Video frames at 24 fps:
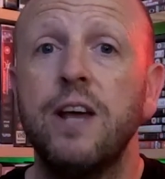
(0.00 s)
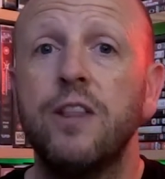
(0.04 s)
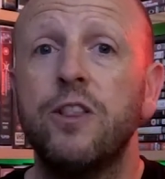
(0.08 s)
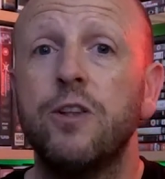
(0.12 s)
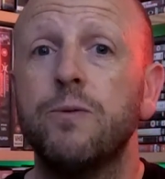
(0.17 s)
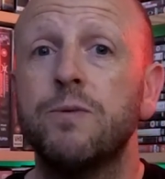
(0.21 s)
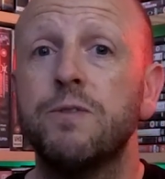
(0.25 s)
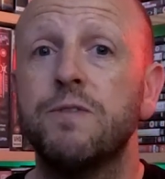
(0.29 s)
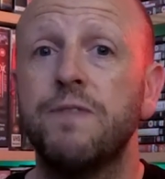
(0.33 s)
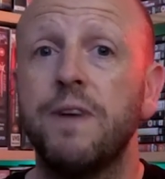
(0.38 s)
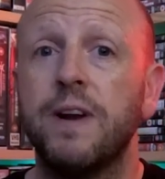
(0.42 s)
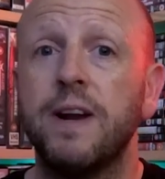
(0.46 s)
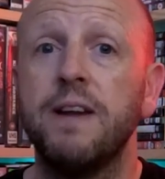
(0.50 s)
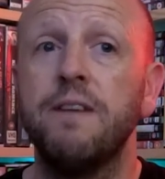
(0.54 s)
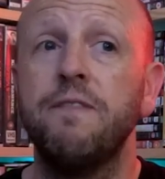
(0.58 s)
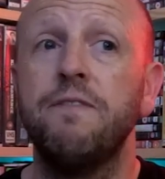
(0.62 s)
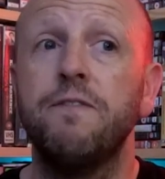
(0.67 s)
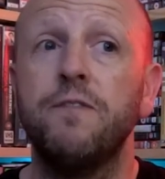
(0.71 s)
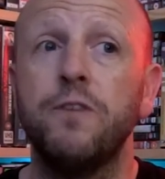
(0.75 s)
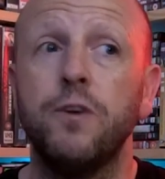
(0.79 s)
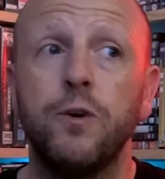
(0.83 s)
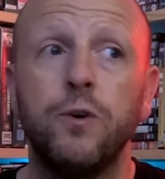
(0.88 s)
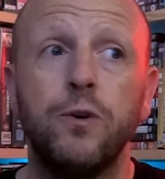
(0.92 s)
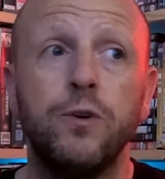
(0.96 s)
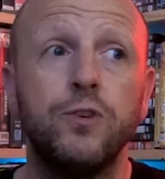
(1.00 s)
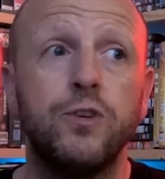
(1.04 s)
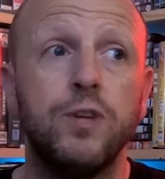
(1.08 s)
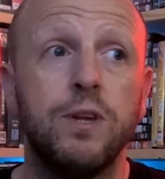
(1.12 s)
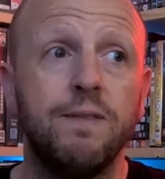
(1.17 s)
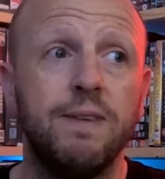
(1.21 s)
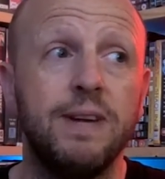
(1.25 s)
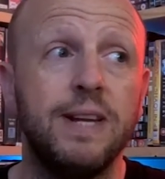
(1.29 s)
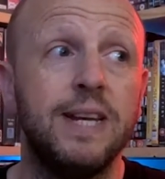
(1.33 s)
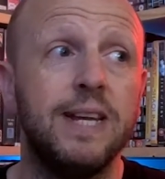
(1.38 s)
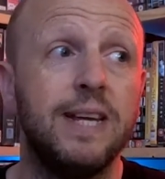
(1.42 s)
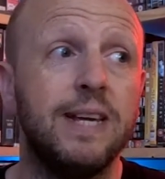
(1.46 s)
There was very few
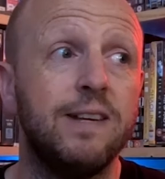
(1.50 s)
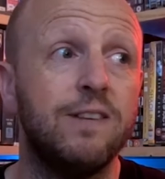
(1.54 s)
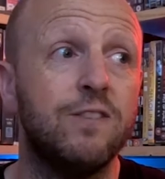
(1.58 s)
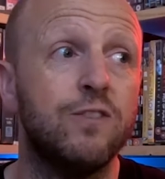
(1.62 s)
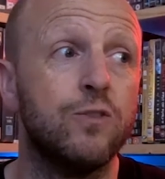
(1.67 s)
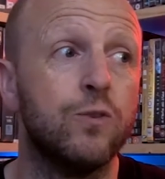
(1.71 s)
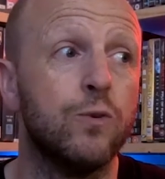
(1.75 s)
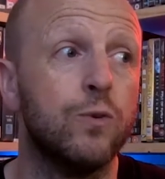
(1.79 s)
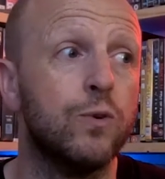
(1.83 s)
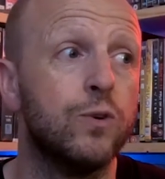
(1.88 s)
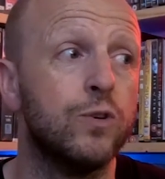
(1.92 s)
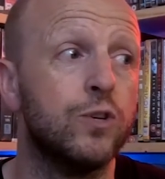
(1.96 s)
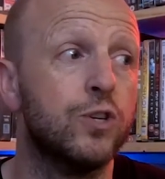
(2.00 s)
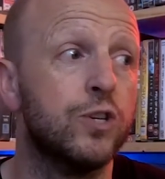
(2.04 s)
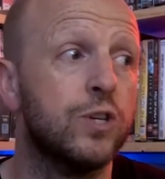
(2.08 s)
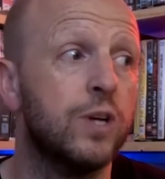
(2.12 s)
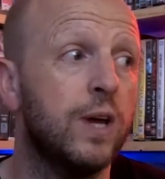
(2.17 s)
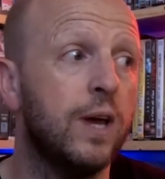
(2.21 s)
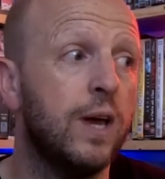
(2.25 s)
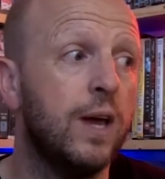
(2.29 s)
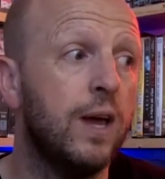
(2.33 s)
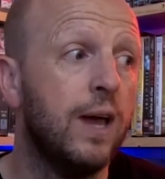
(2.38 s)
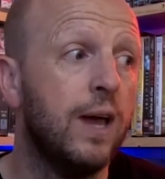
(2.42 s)
DVD stores